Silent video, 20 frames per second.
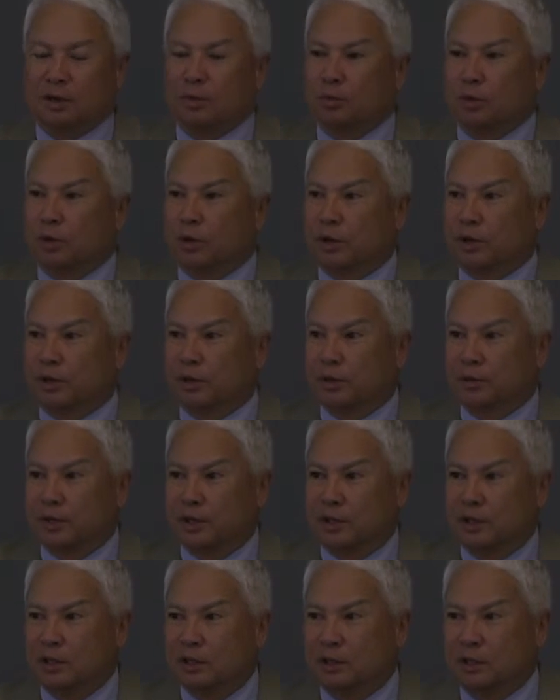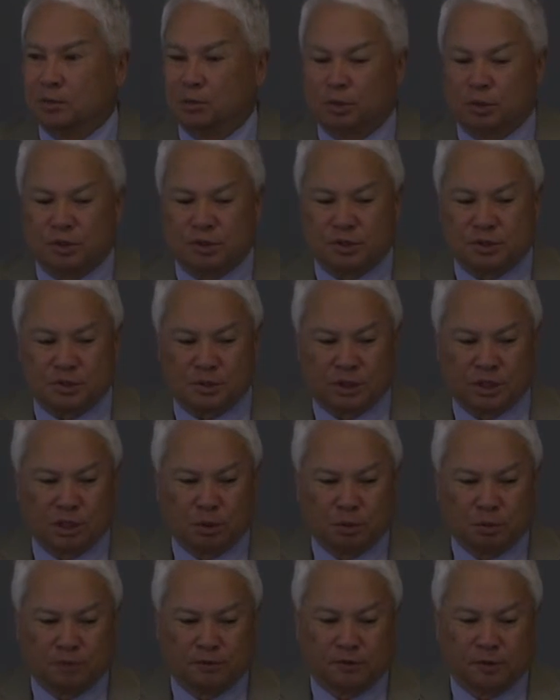more healthy, more
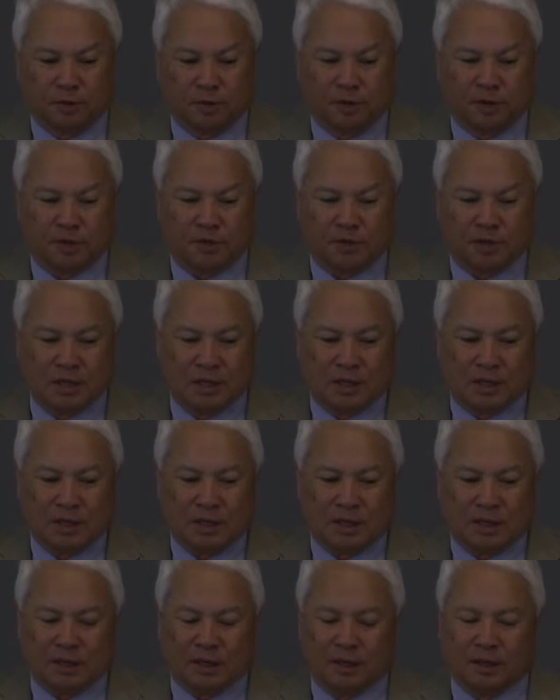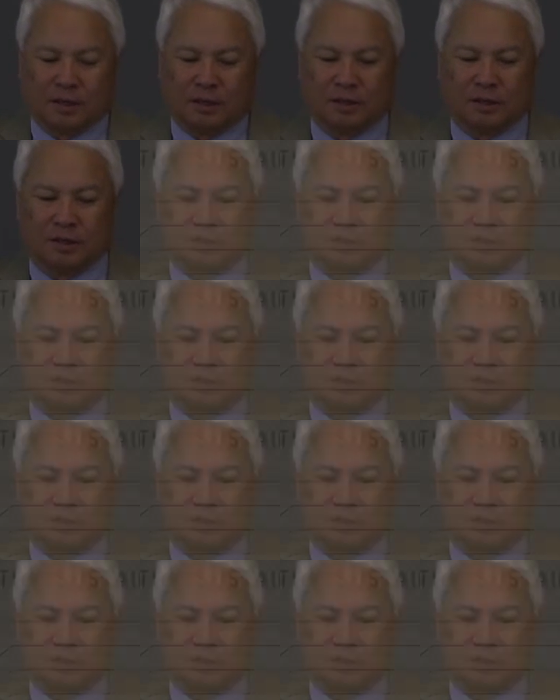sustainable forest. And